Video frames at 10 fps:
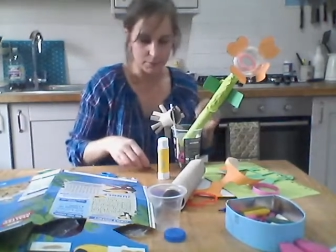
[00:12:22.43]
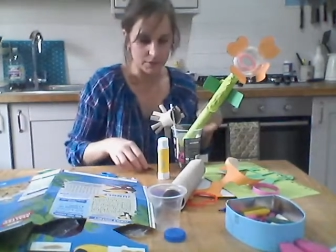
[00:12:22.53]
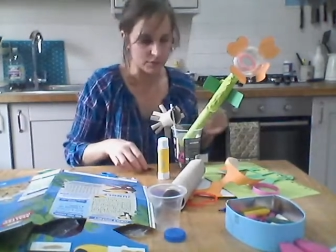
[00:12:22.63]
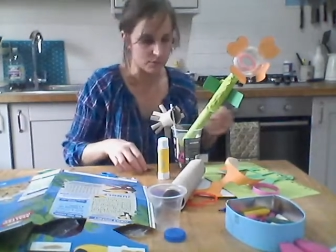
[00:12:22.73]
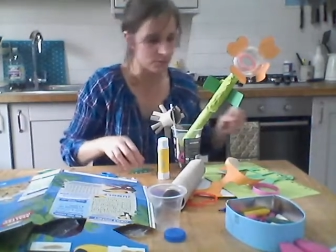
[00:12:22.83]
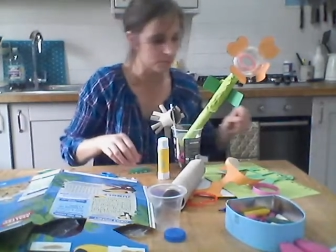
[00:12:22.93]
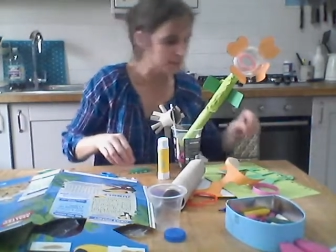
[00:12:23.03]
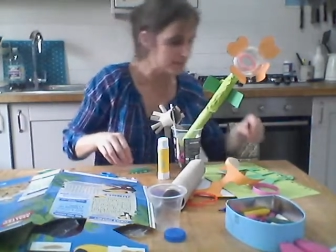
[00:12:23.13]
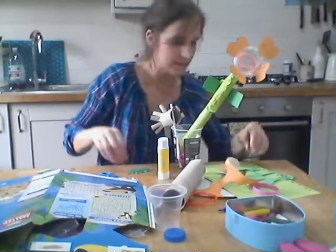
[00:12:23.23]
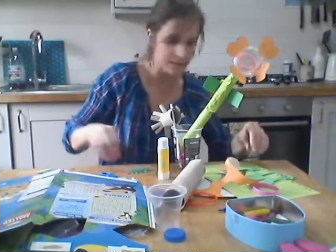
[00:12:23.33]
I might use
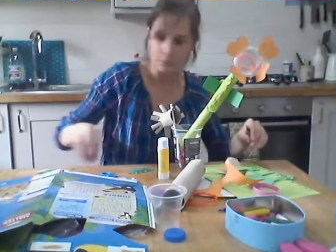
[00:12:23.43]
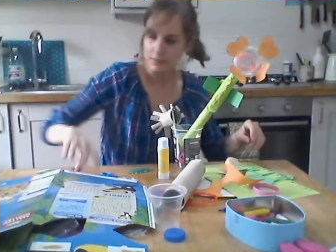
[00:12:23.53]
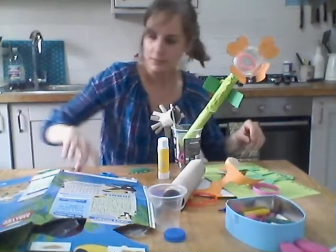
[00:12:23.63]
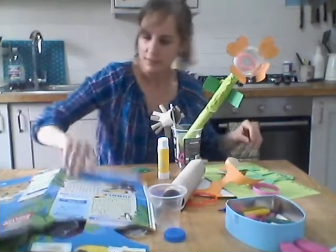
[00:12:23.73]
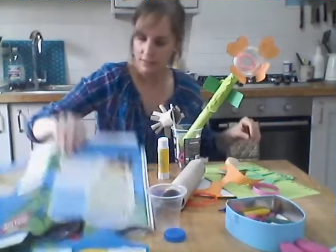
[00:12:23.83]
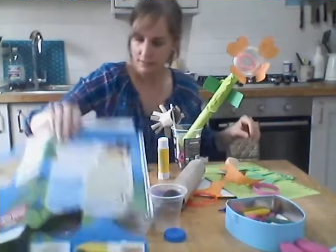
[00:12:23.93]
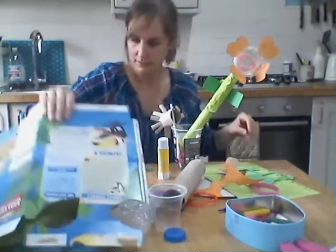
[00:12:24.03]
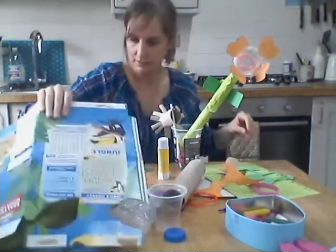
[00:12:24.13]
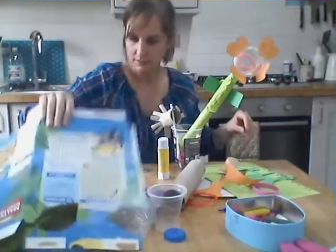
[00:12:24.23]
my tape again.